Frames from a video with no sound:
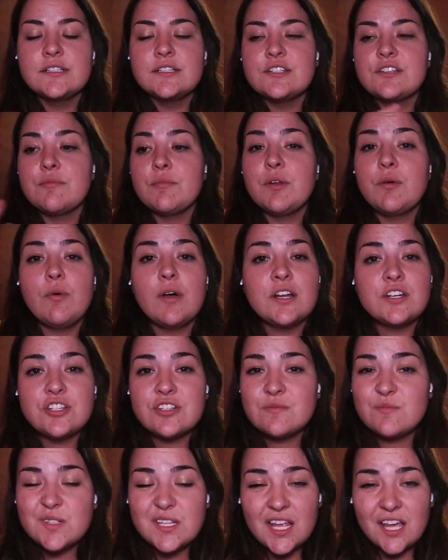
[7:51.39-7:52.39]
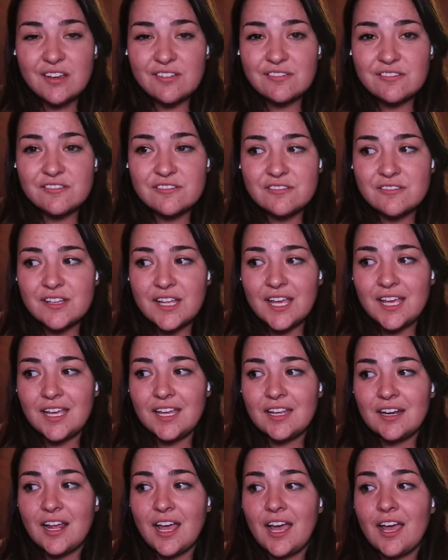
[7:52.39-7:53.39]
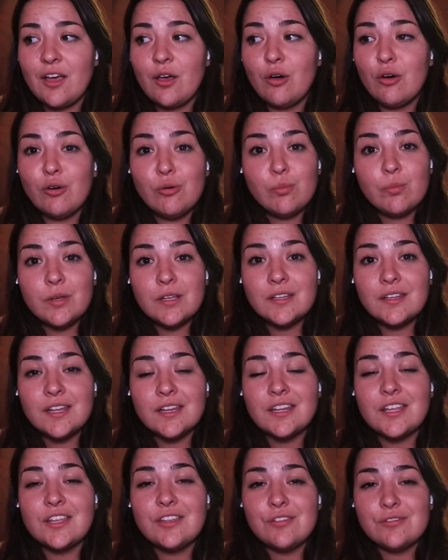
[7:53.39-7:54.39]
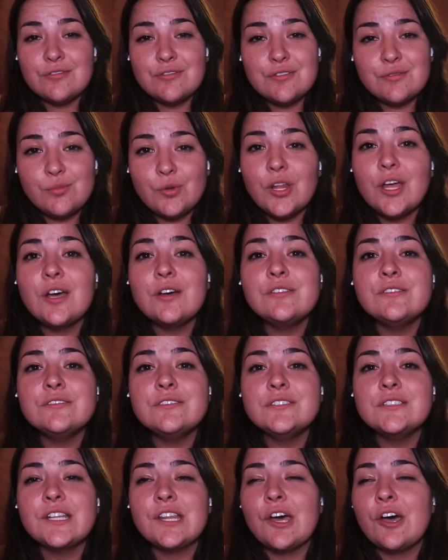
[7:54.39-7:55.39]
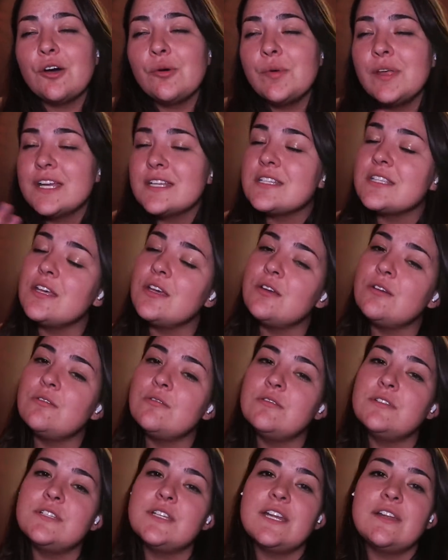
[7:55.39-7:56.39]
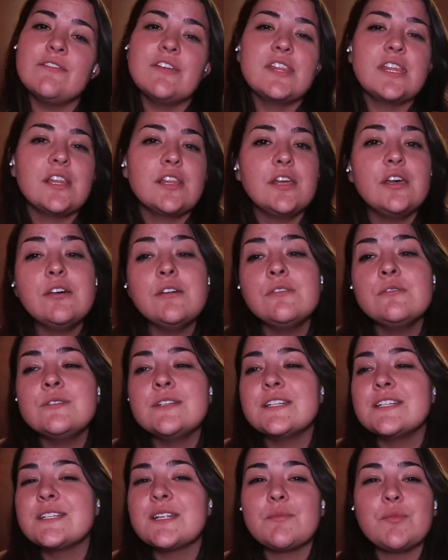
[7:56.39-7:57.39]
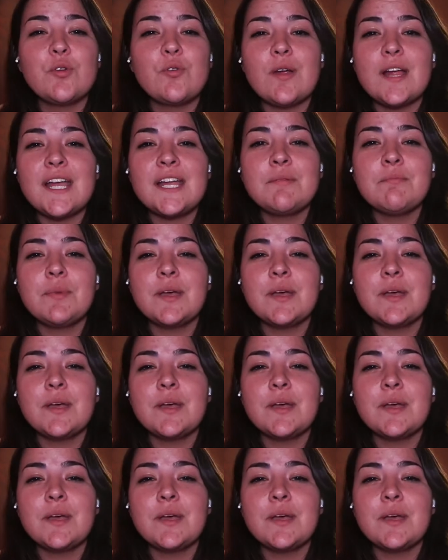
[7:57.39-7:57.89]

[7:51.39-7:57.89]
So I'm going to watch some stuff, and I hope that the YouTube loads and the OBS loads and everything loads, and it's going to be great.